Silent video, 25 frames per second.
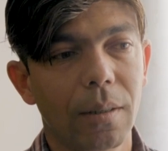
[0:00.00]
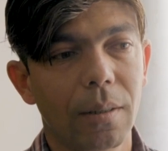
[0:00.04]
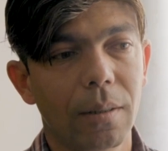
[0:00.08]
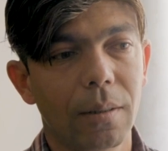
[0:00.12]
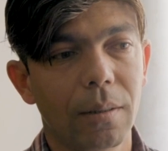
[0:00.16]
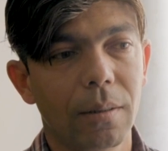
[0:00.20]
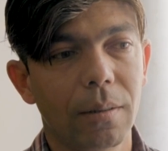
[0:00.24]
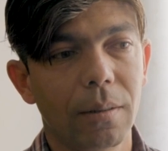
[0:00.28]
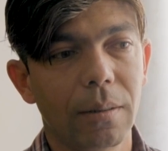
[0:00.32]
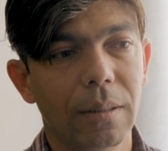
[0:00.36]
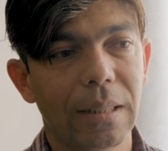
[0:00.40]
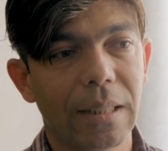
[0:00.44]

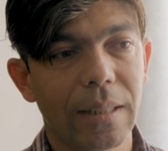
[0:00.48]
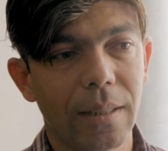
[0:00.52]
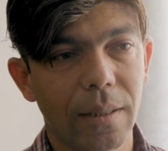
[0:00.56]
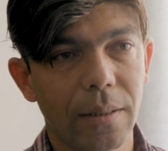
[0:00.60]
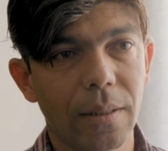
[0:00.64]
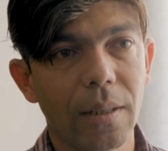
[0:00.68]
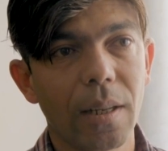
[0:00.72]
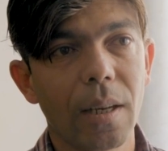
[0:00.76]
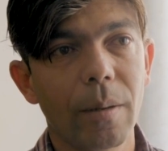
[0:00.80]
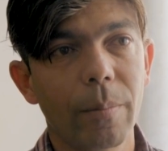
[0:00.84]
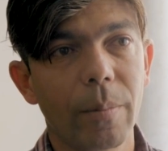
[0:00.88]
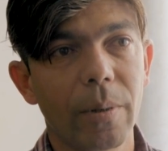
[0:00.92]
The
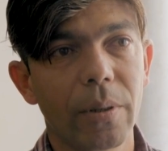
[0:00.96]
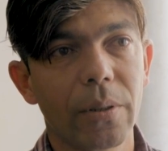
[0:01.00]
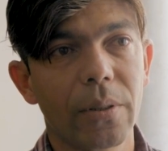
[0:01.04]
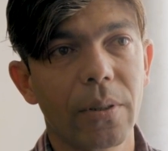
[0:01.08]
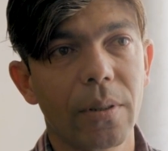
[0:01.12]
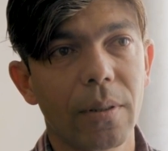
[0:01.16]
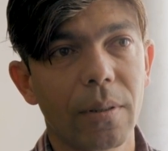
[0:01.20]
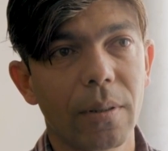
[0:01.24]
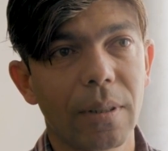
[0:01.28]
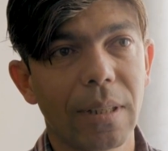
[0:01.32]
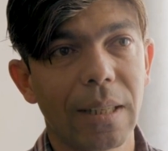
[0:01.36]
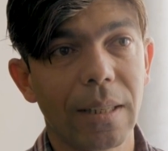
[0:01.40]

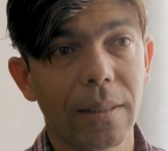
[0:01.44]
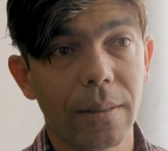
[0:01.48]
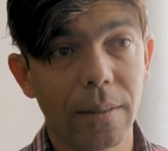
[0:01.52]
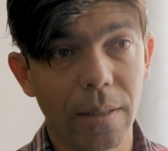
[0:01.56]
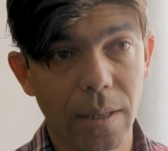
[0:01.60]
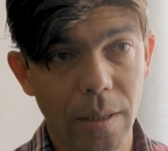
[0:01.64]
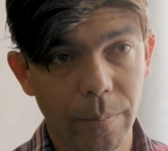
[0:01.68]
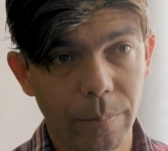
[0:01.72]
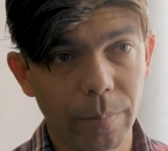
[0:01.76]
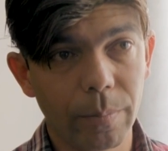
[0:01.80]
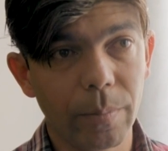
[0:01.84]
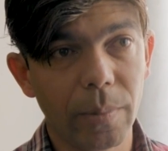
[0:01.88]
kidnappers
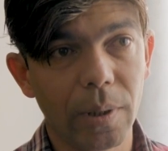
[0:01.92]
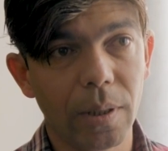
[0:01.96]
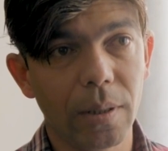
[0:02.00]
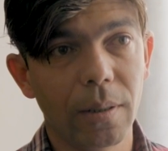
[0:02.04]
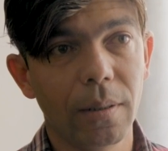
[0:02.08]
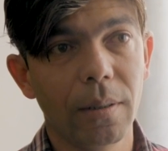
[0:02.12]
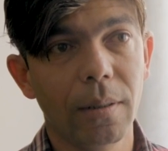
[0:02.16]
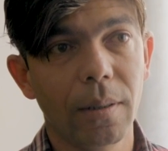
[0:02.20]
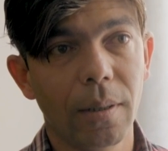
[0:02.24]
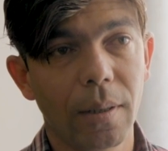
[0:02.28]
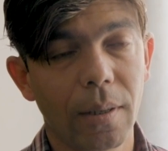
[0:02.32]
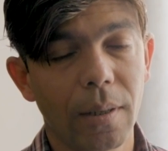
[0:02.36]
kidnapped
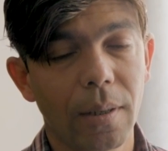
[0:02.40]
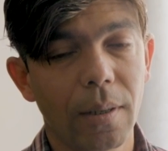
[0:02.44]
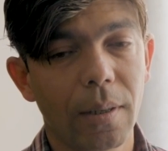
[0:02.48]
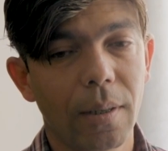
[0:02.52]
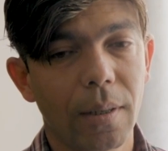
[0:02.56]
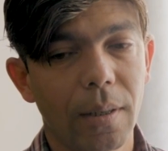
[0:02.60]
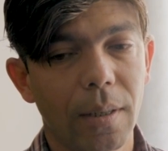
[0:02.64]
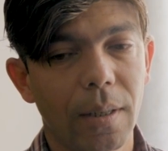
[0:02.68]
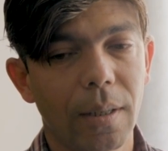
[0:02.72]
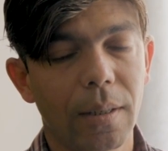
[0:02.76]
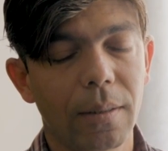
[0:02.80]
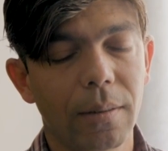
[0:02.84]
me,
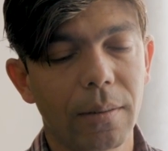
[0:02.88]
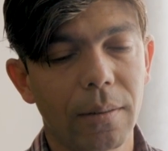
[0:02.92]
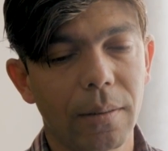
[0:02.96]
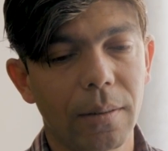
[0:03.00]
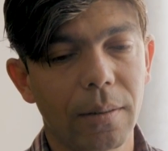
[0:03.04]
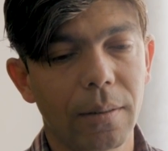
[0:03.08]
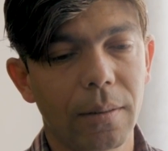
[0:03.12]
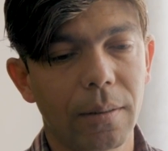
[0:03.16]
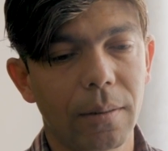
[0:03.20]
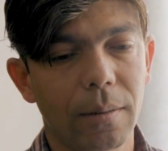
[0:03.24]
and